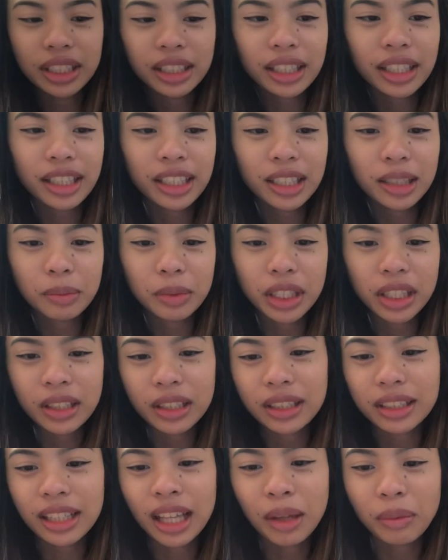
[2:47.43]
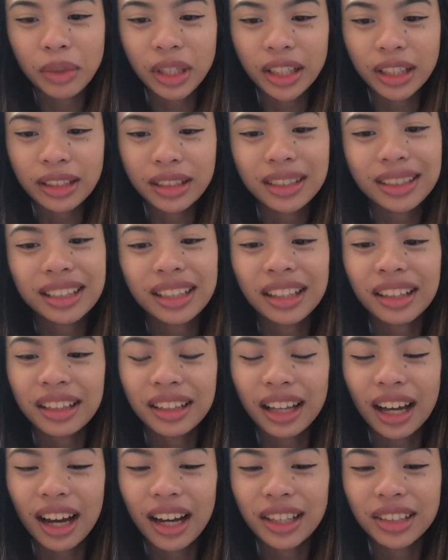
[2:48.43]
exciting because that means
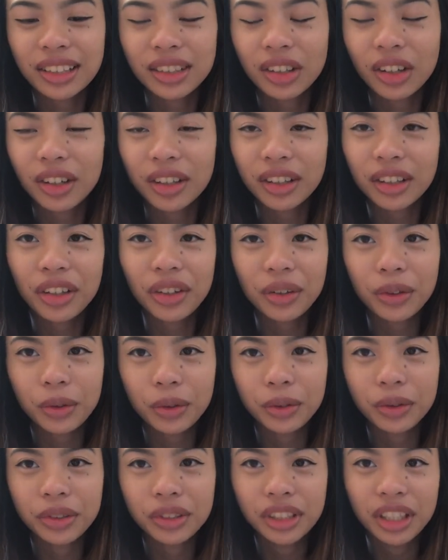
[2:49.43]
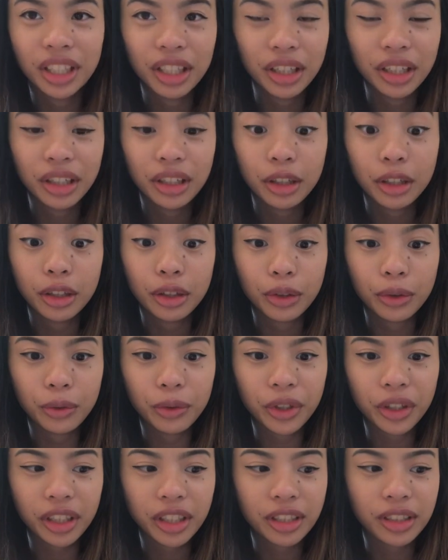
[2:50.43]
that I start clinicals
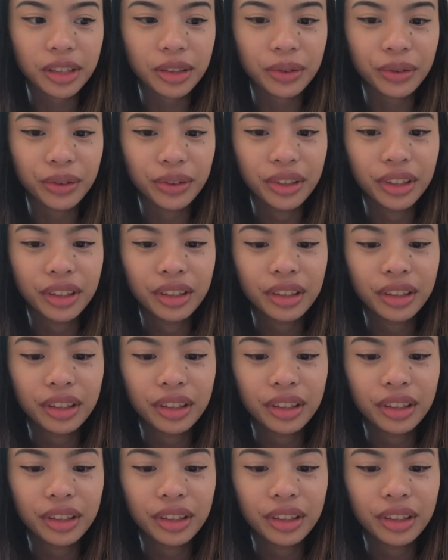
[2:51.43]
really soon.